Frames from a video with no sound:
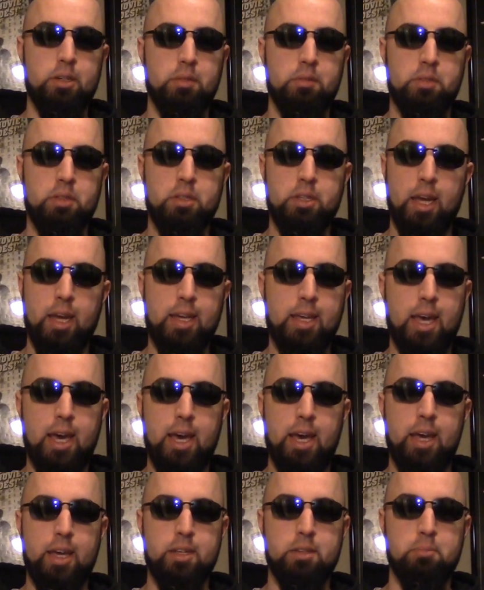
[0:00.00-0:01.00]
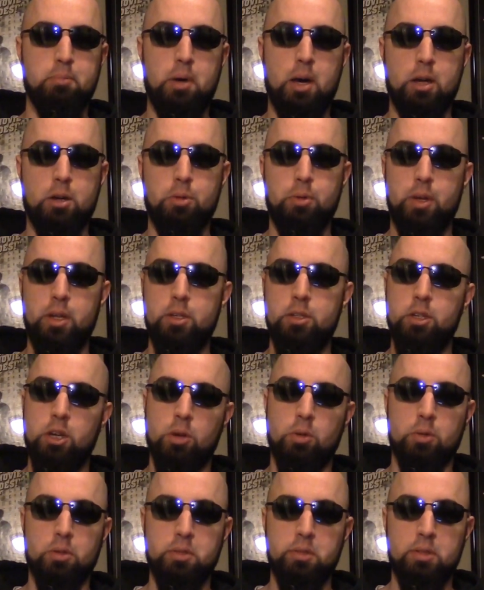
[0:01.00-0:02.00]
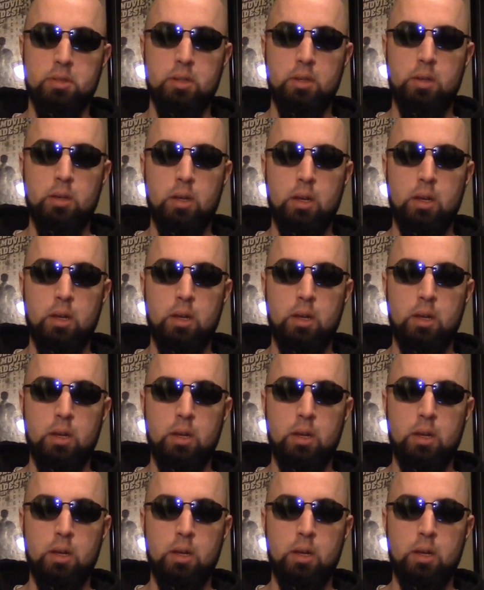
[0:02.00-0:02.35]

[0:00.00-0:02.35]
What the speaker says: of sight gags, mockery, and jokes.